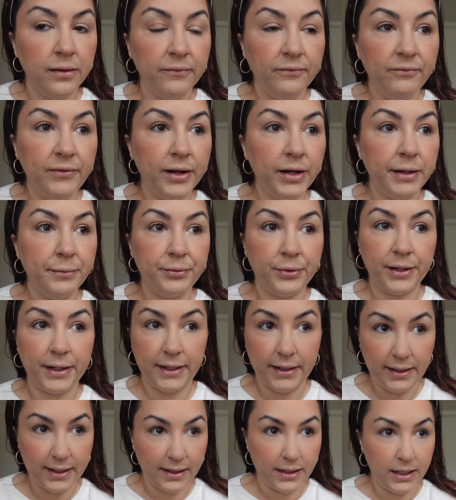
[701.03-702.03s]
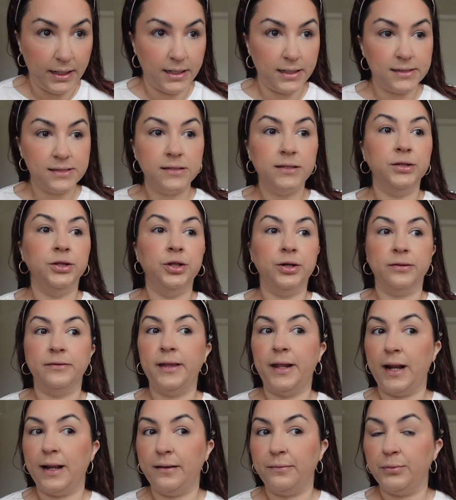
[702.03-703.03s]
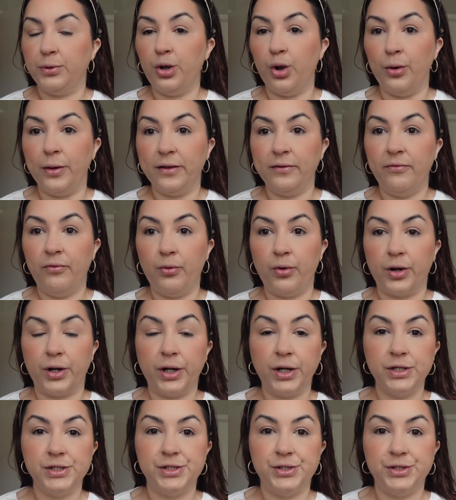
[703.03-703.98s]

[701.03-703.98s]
Very pretty, and it is the look that I am going for